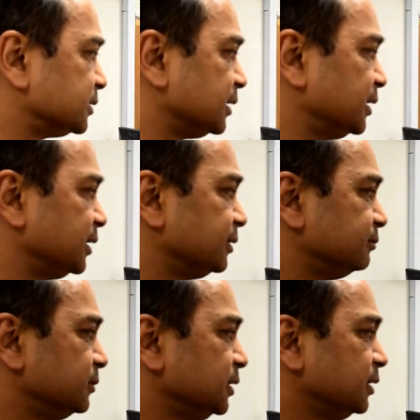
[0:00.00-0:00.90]

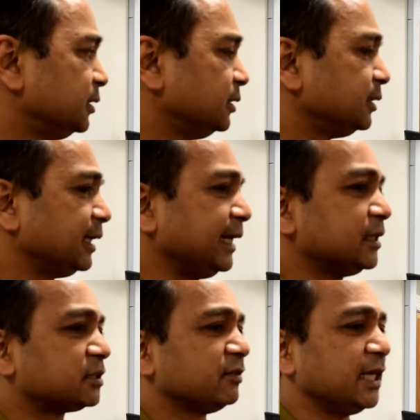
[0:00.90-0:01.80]
the
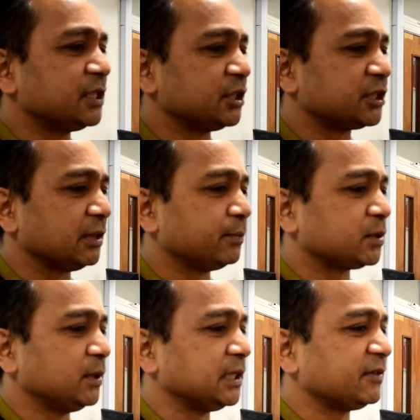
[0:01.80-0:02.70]
interrelationship
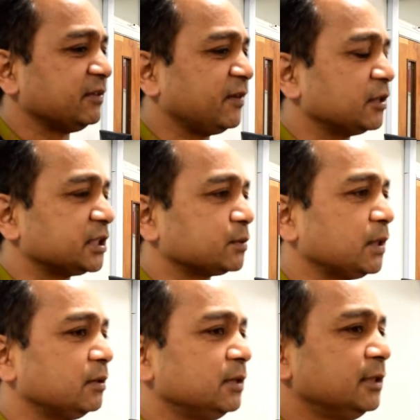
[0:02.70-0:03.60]
between the different functions,
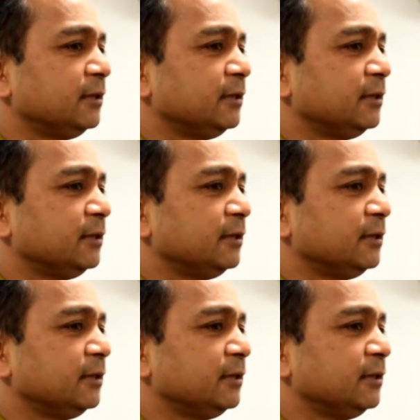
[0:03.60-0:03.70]
well,